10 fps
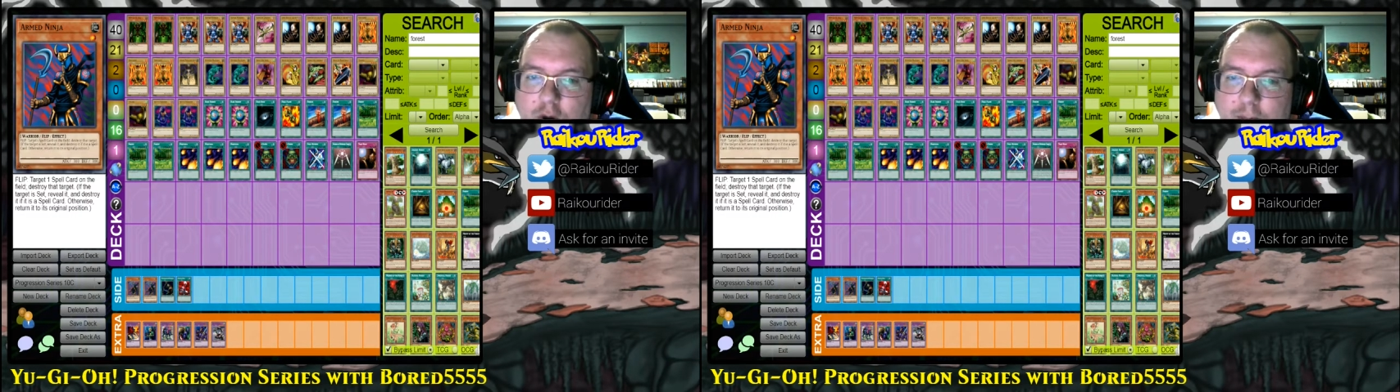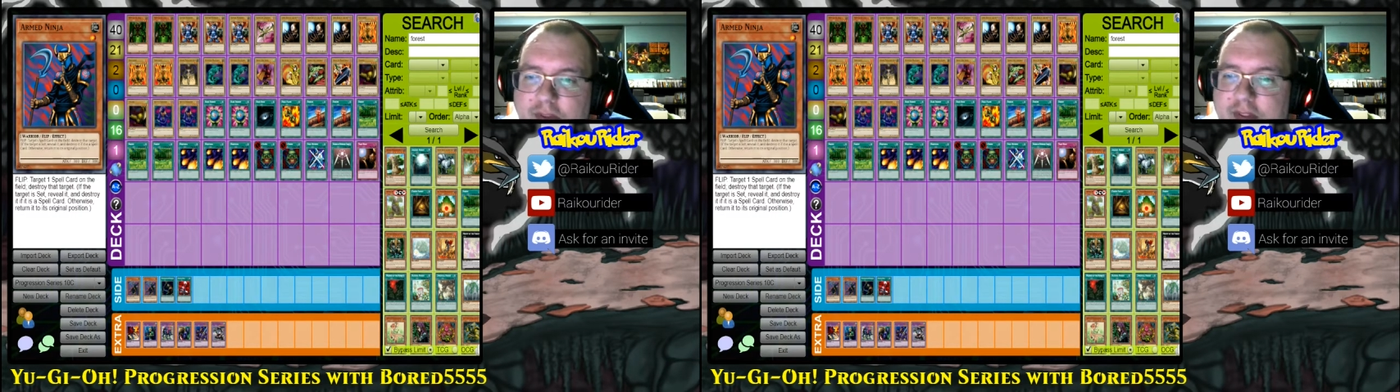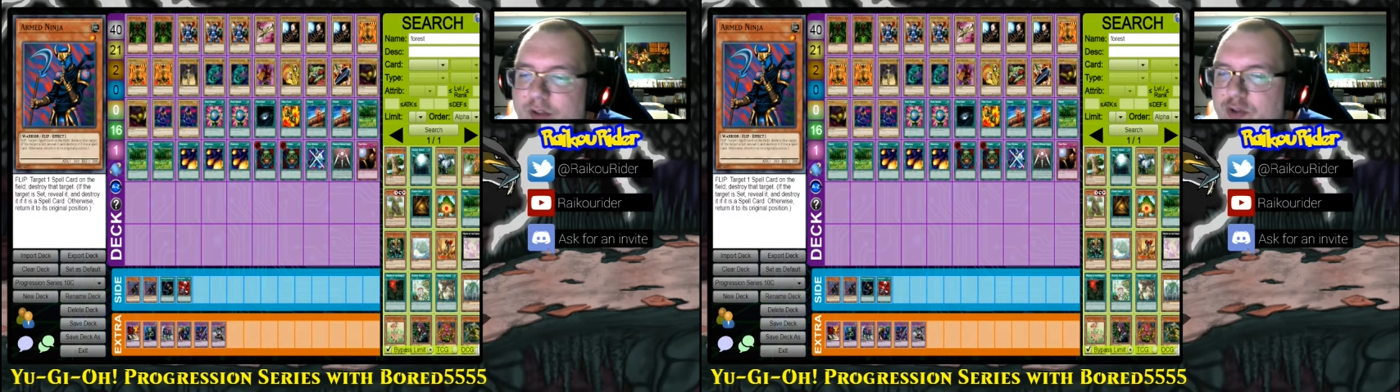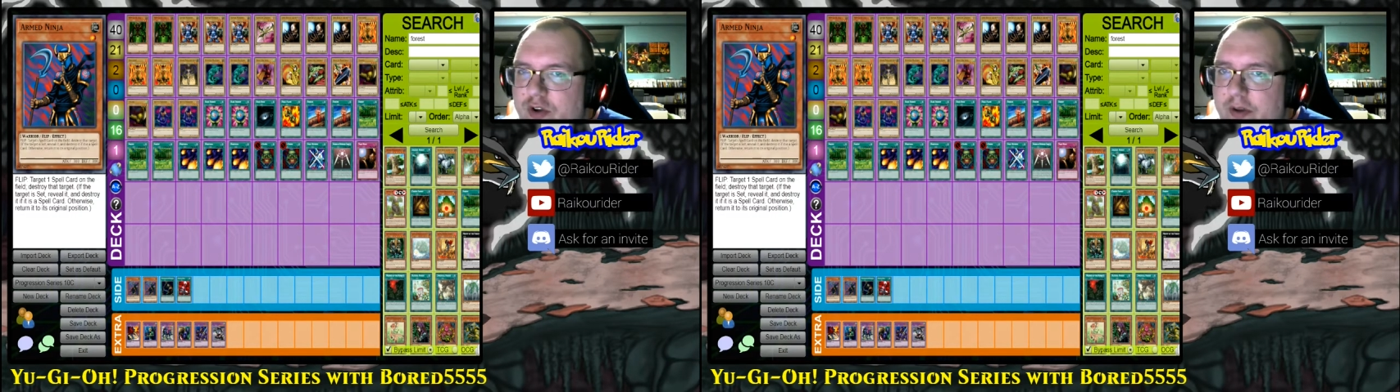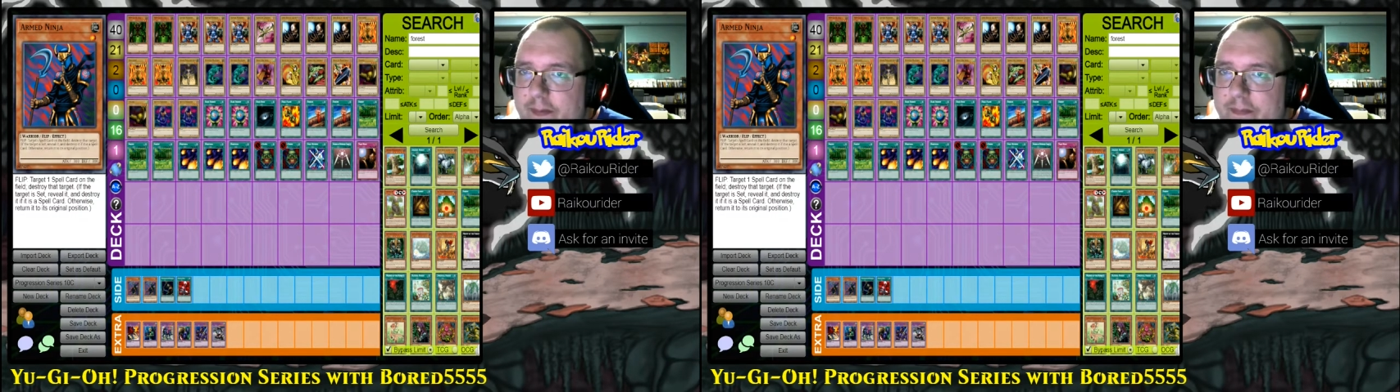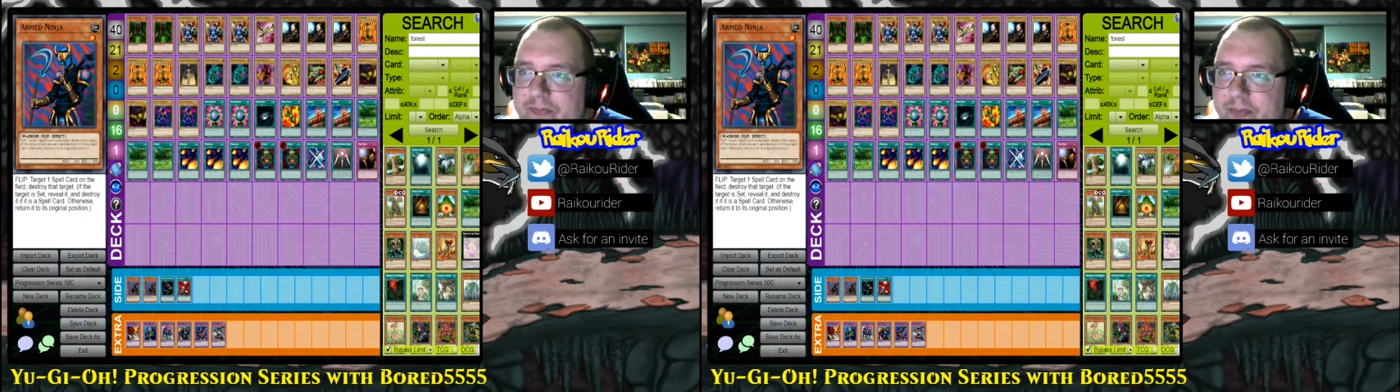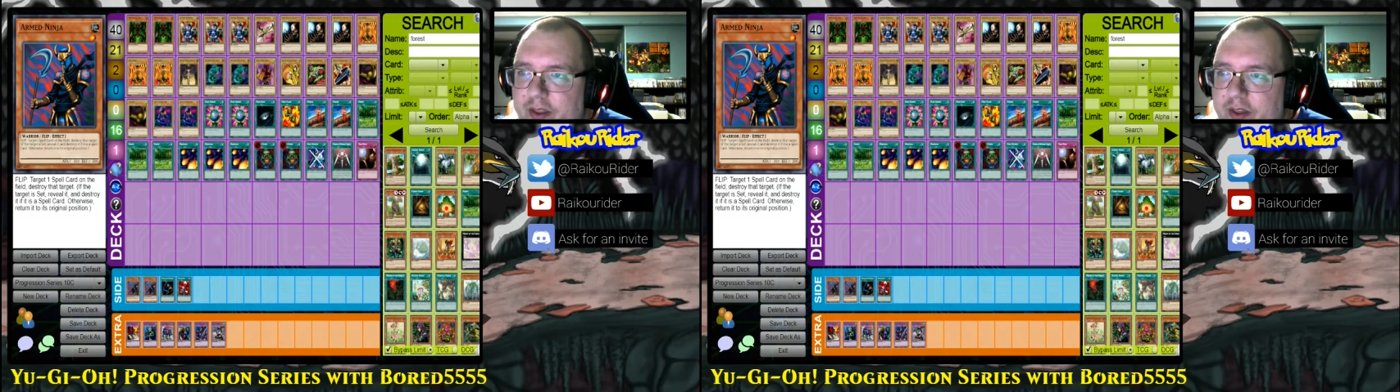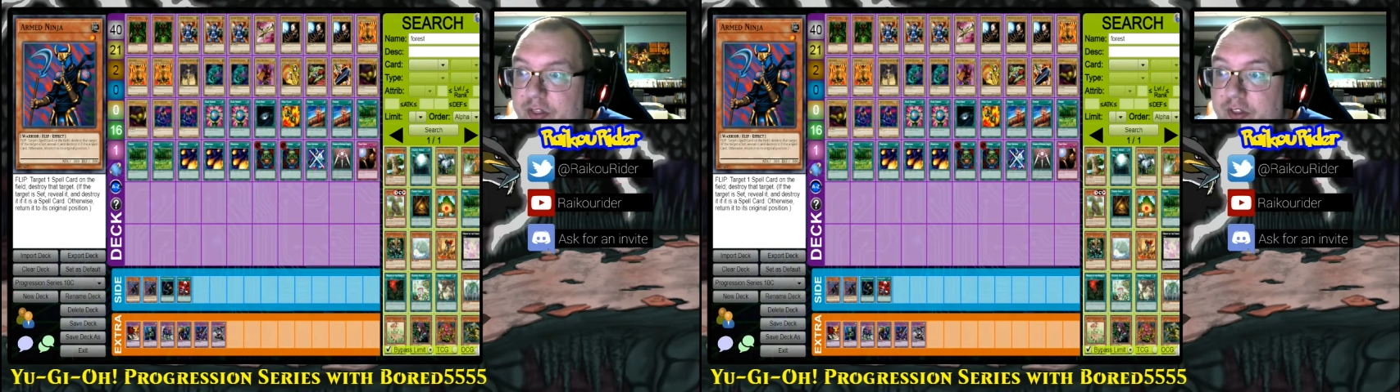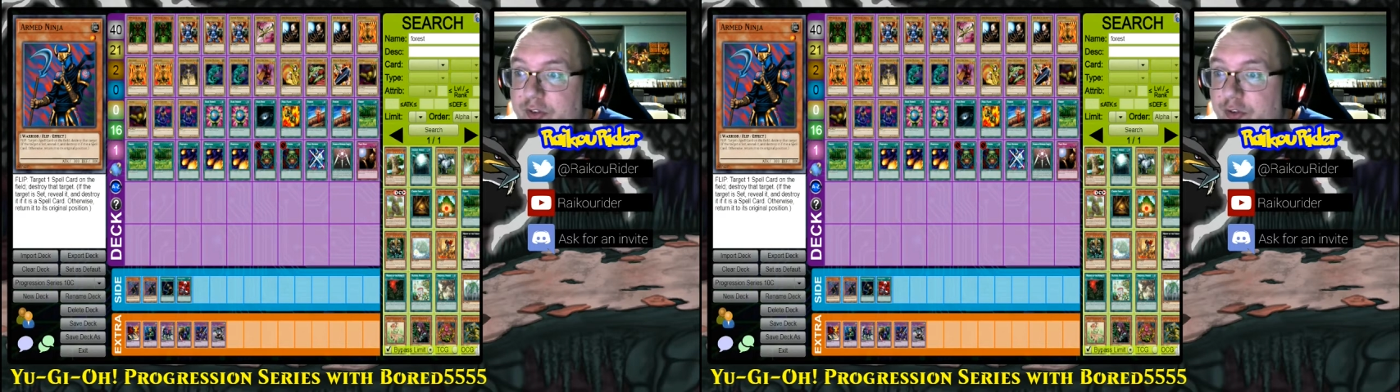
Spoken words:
Armed Ninja. This is